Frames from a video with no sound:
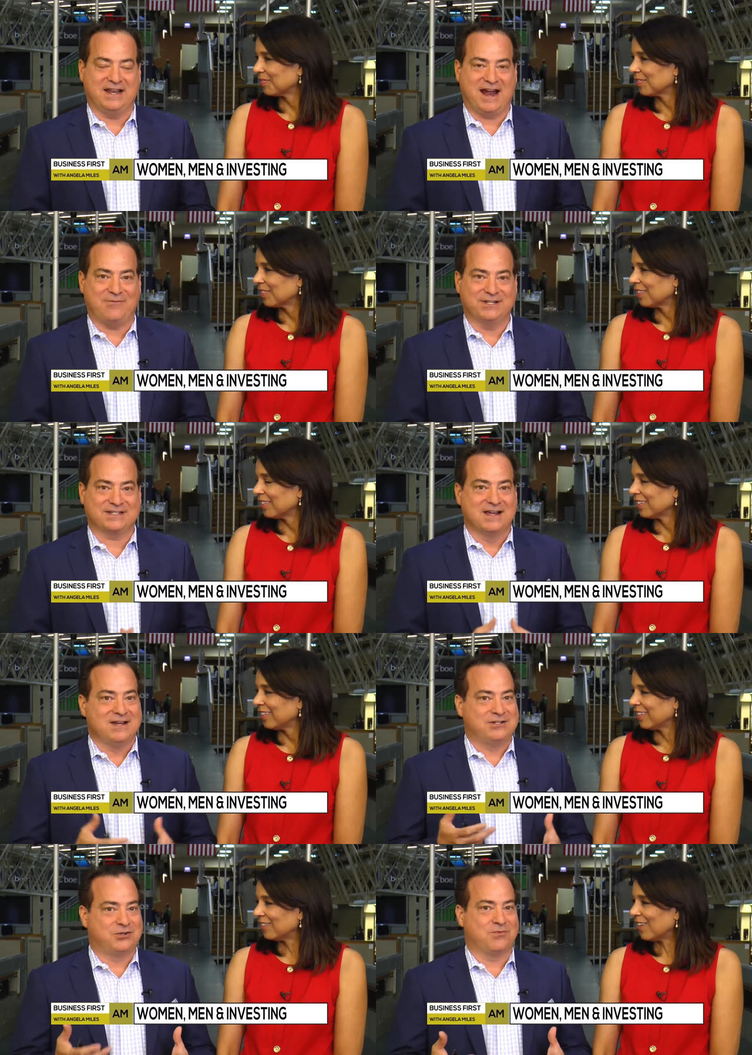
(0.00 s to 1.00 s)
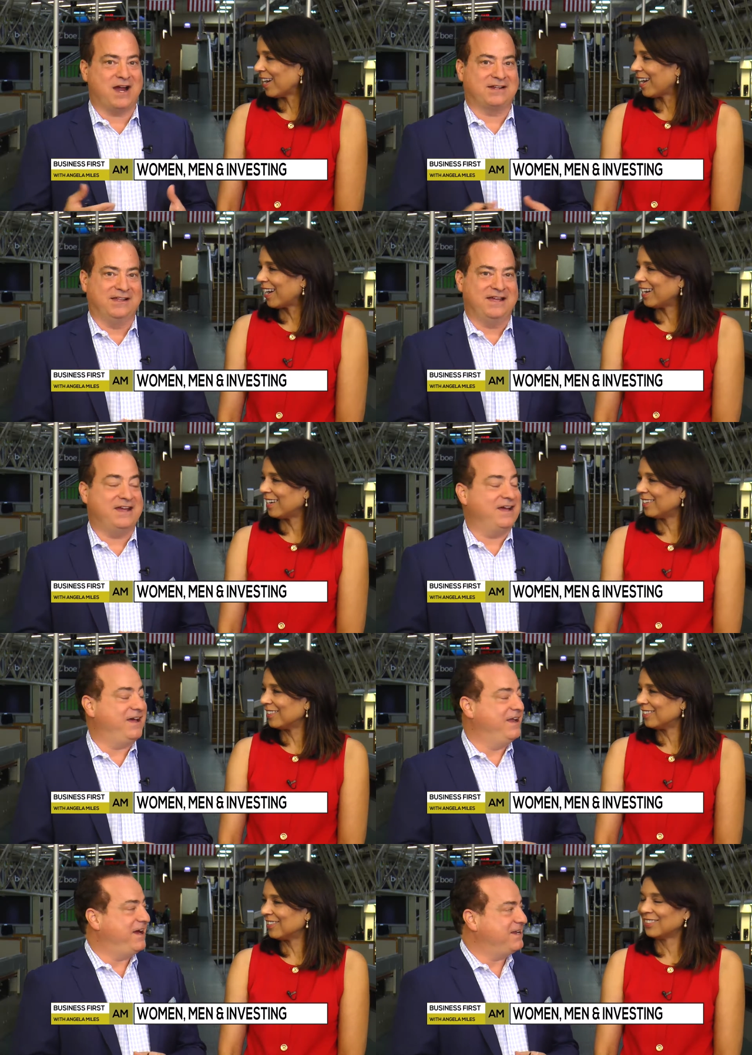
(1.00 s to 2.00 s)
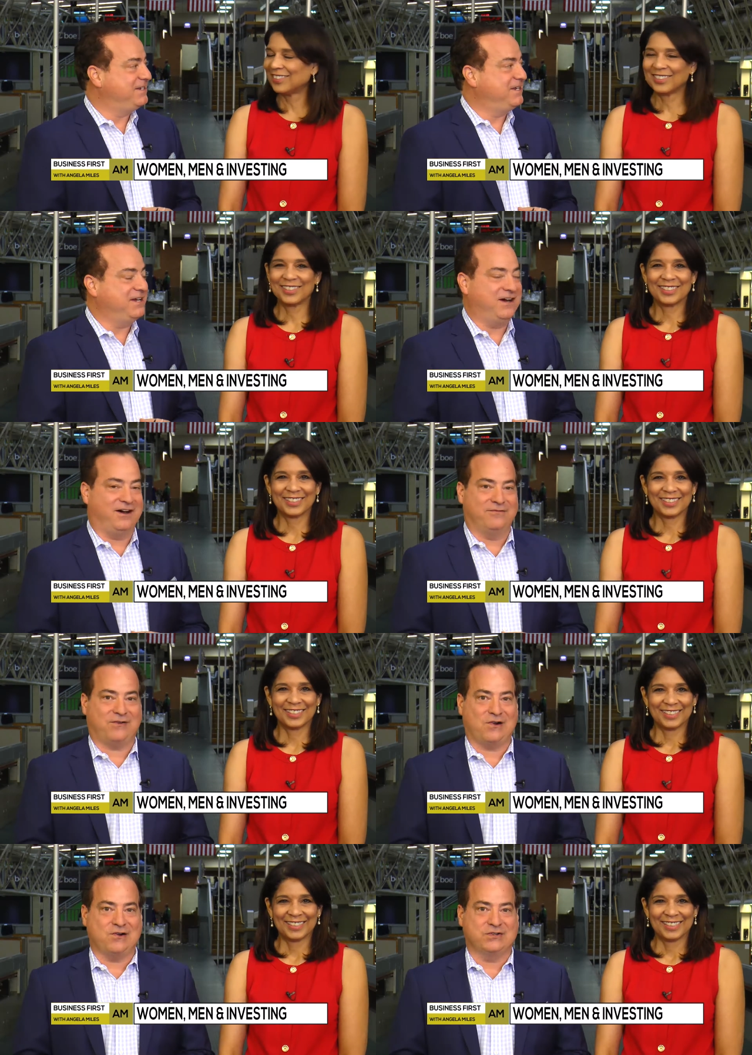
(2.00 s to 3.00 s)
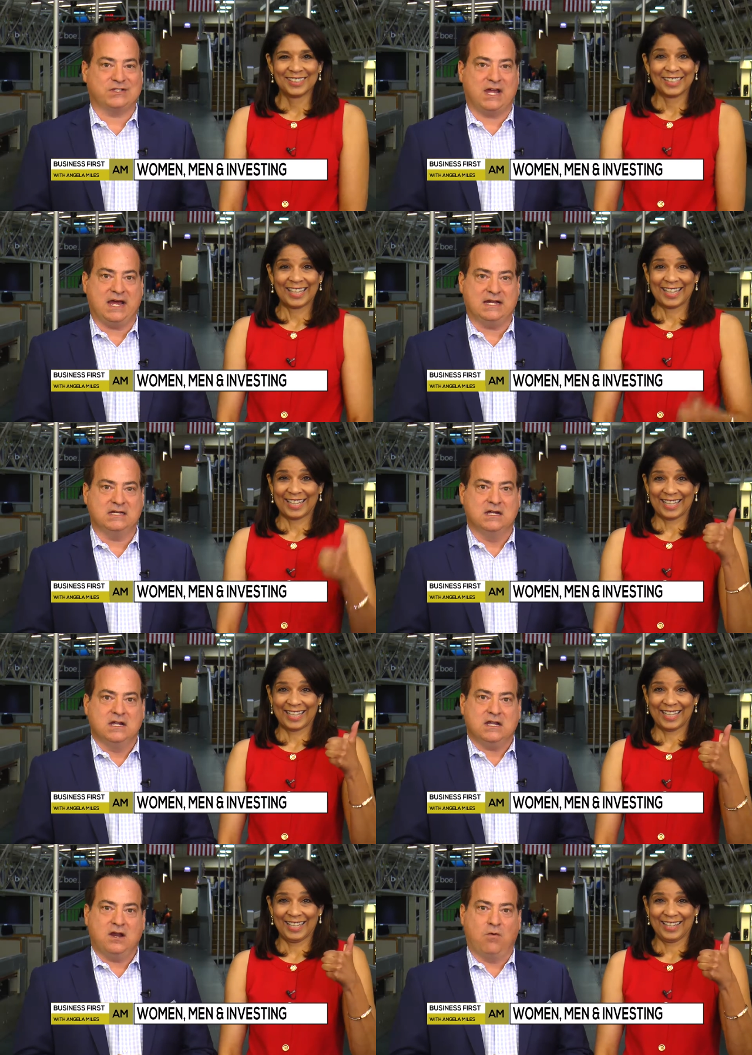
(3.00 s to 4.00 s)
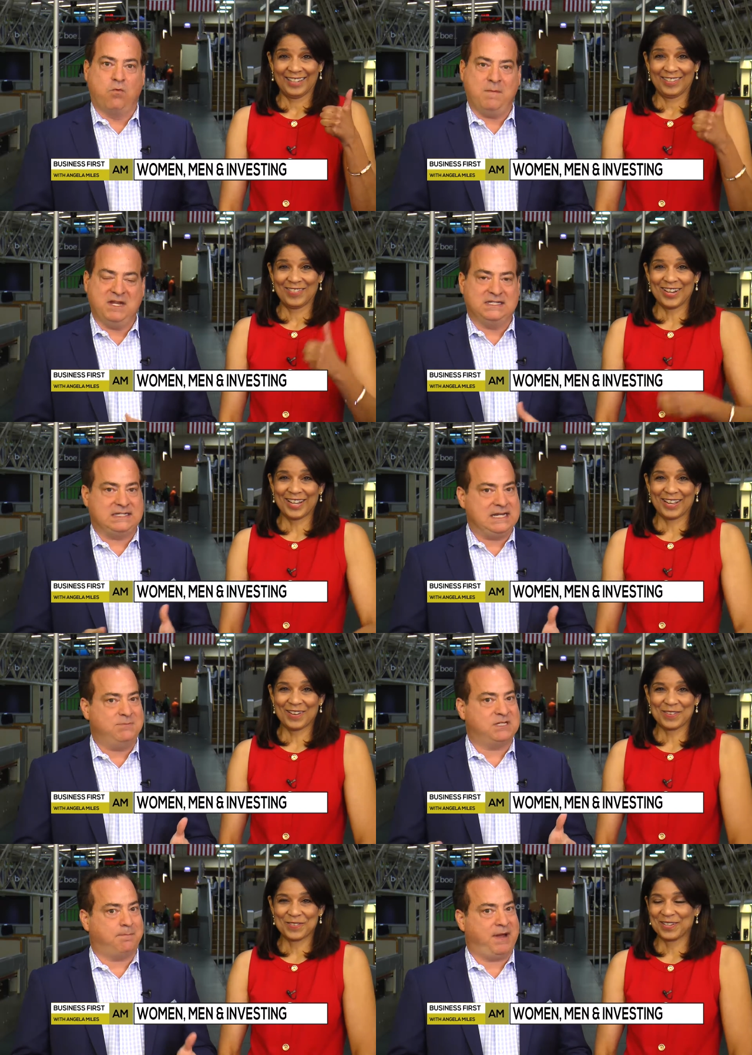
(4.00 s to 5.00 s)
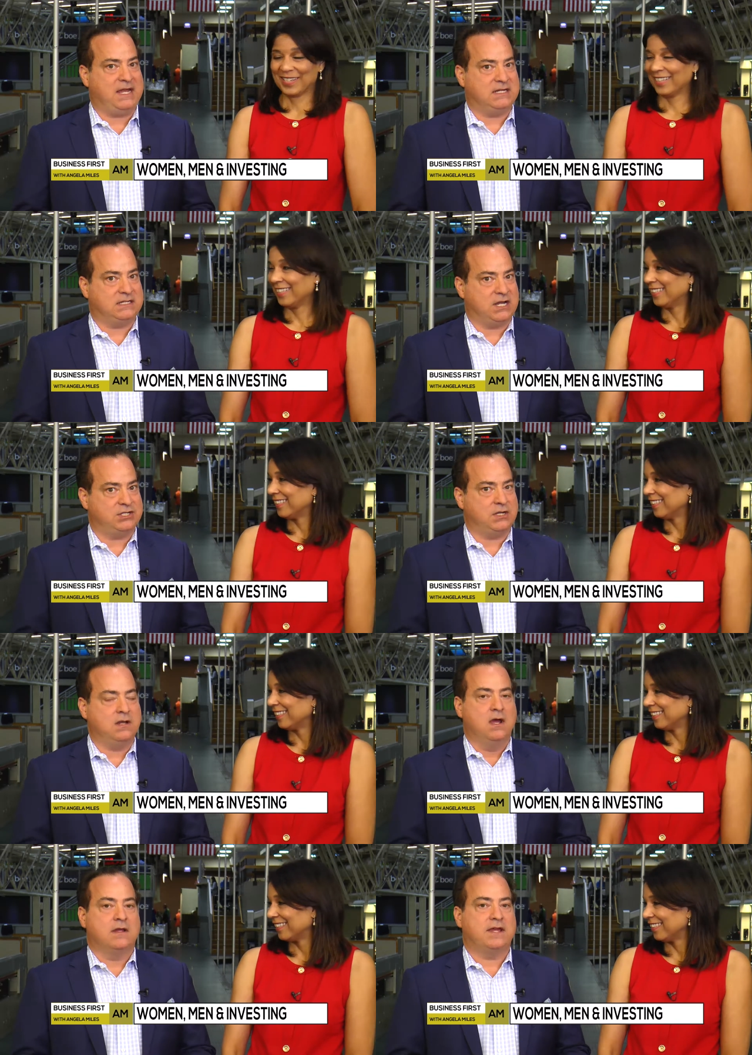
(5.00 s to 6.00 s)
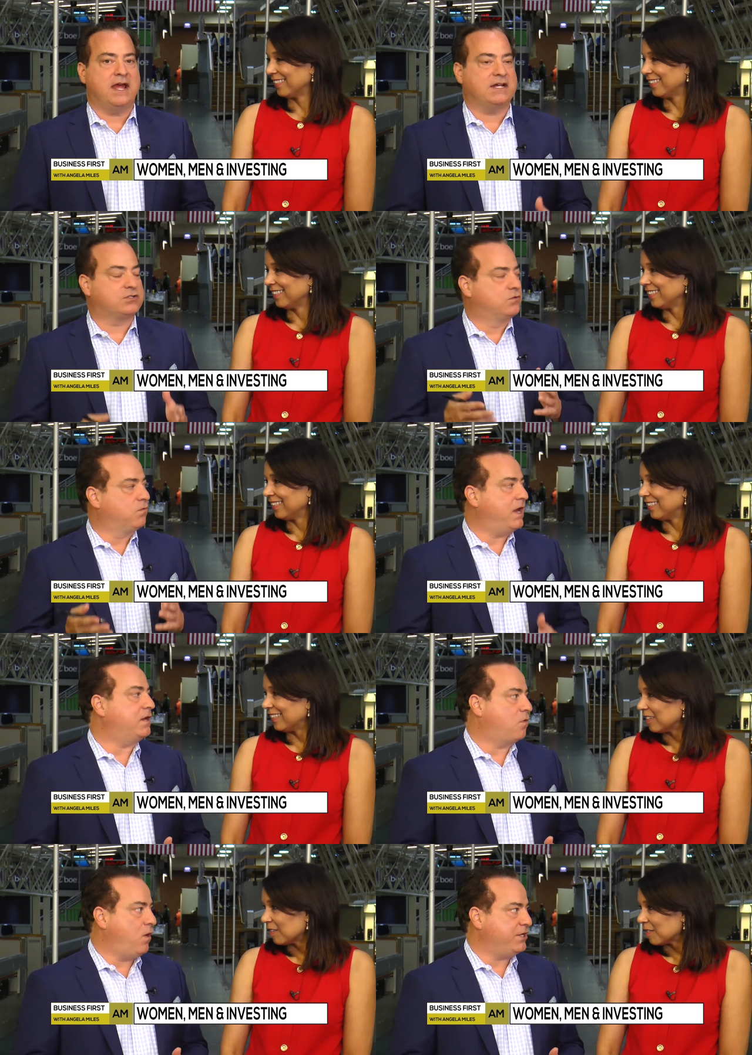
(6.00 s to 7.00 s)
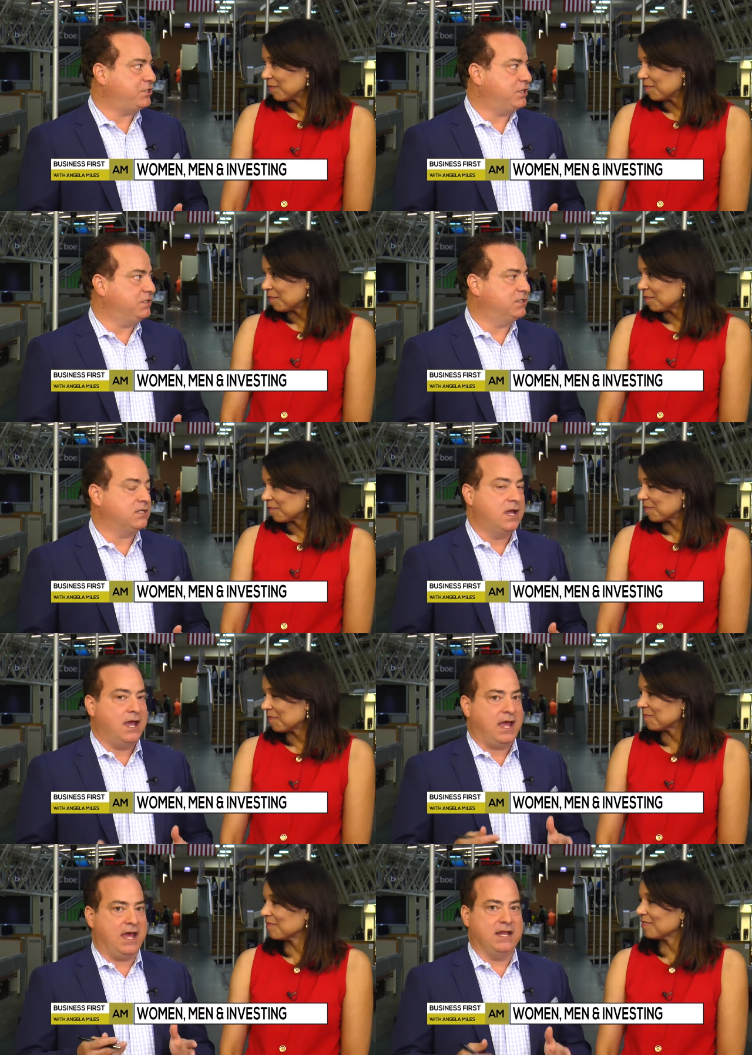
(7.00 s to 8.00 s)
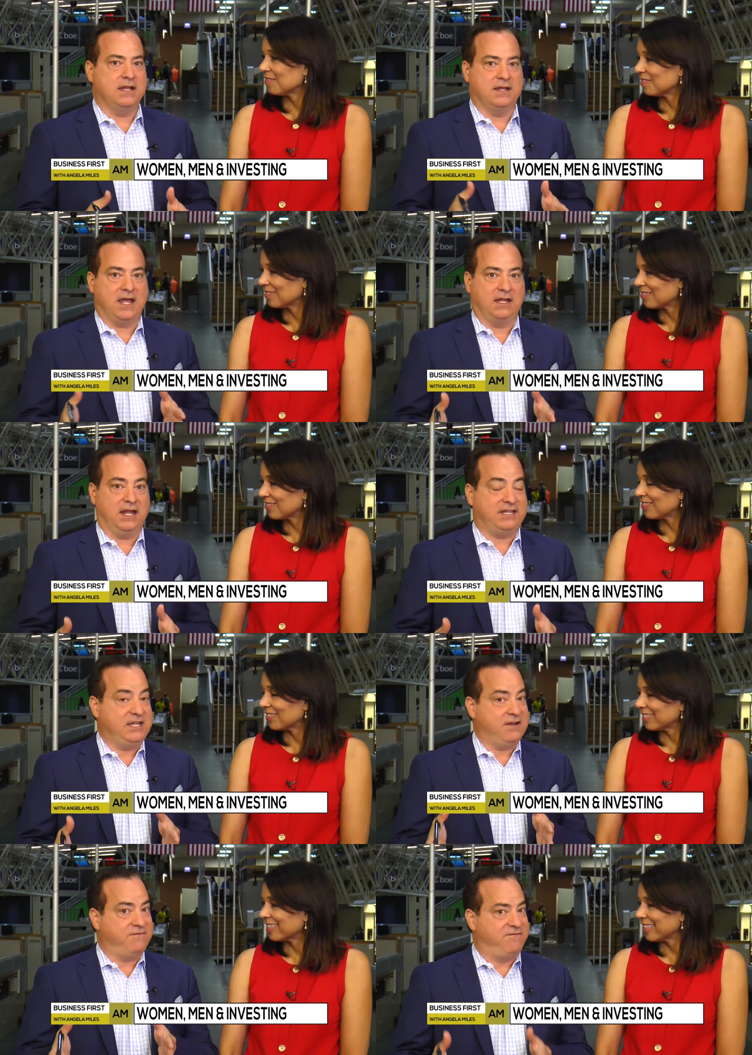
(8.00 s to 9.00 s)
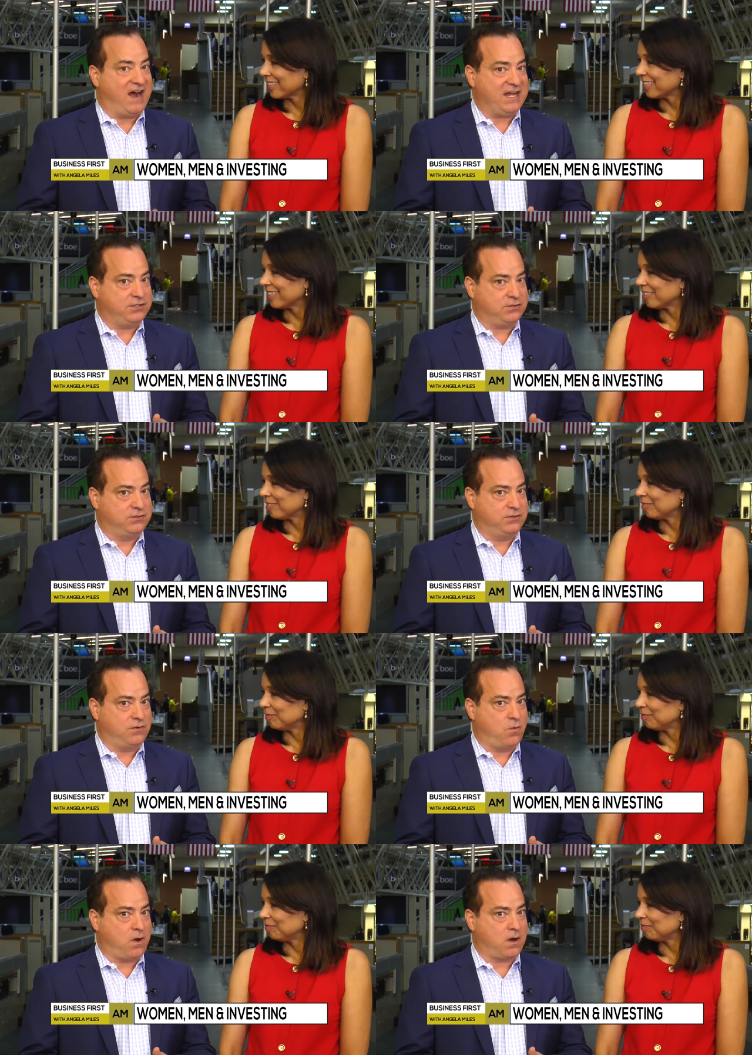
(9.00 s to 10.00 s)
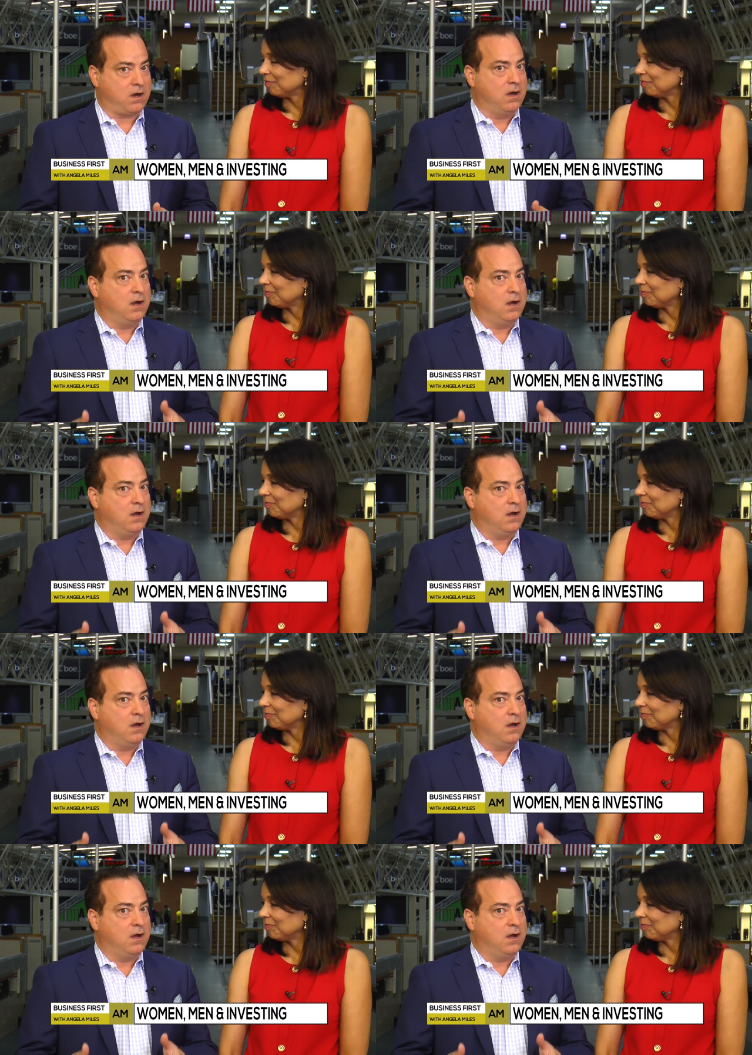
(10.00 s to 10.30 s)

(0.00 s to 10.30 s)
Speaker 1: and that was directly an idea of hers. And you know, women seem to pay attention. They ask great questions, and they let the advisor do the work,